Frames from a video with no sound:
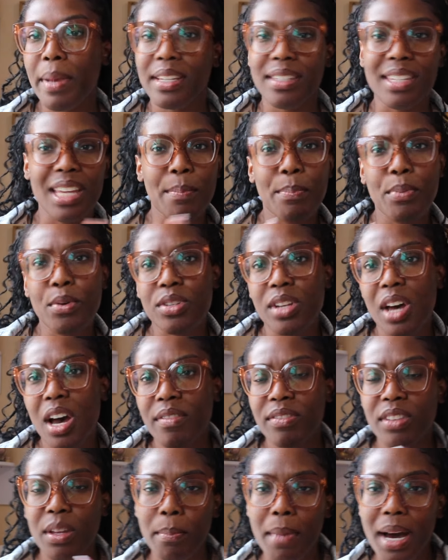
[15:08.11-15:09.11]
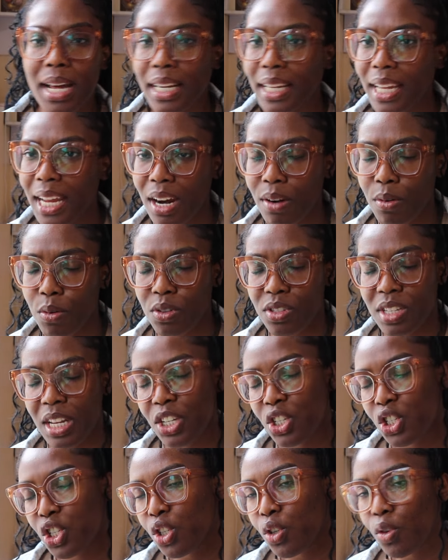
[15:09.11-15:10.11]
examples of demonic arrows
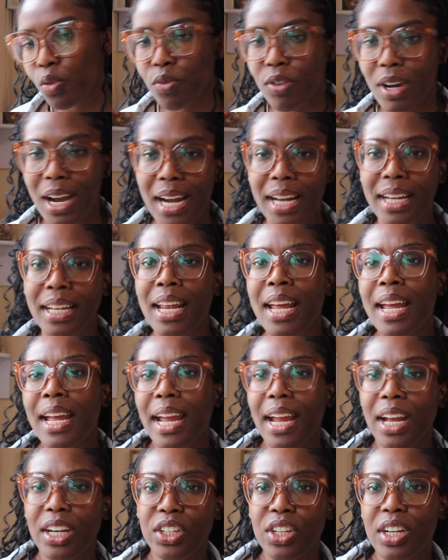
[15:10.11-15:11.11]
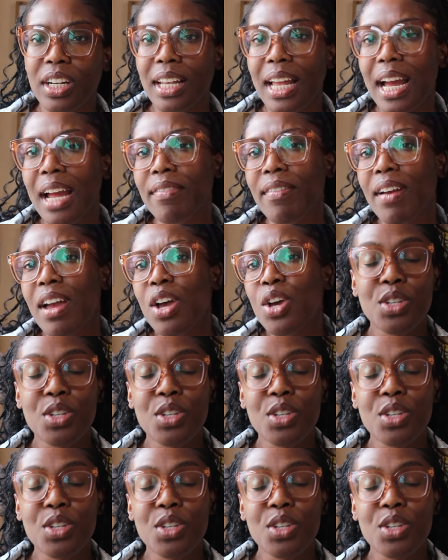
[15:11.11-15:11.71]
that you find in your life.